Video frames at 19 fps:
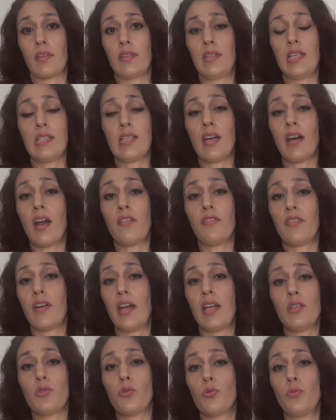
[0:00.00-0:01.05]
these are our
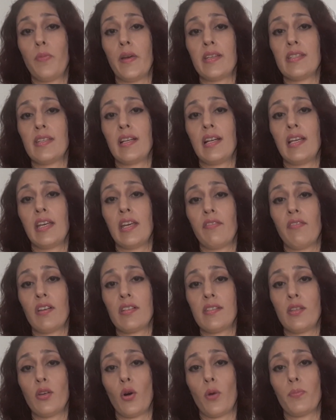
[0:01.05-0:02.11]
friends who basically give
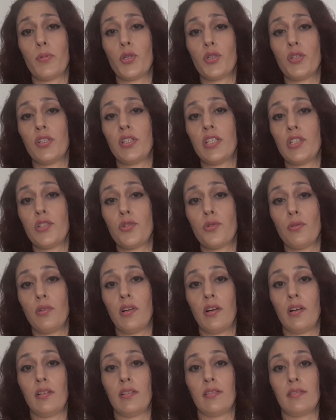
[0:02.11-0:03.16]
us the opportunities to
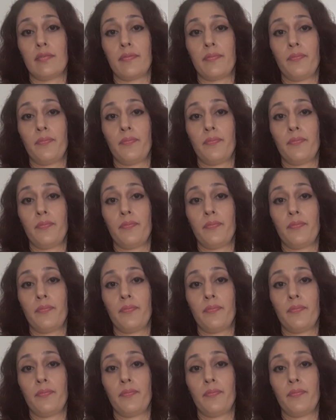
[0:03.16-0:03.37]
learn.